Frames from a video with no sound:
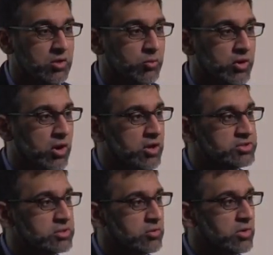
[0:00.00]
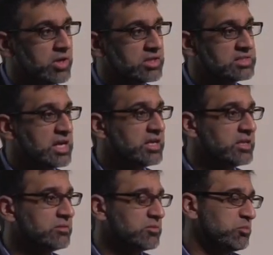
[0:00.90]
We're also
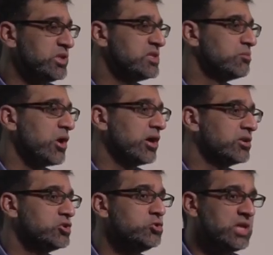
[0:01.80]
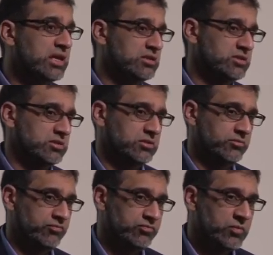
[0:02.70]
excited. Please mark two dates.
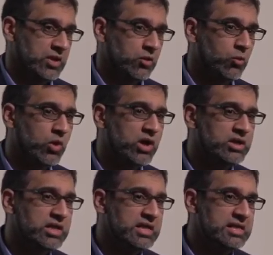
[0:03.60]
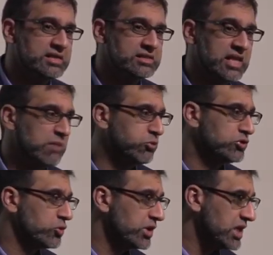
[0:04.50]
One is April
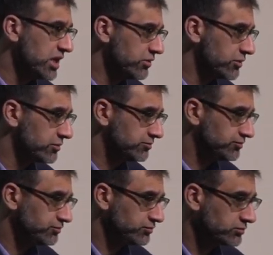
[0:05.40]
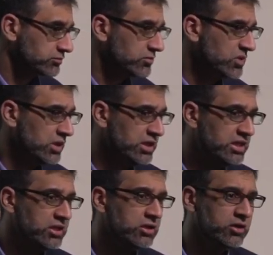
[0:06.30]
28th.
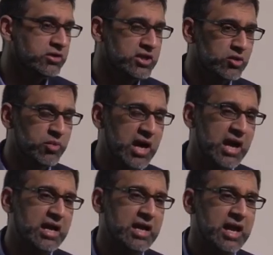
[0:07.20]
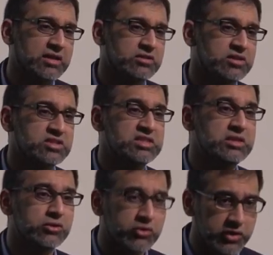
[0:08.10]
Here nearby at the
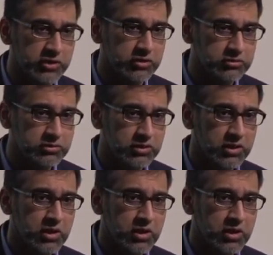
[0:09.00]
Cedar Grill,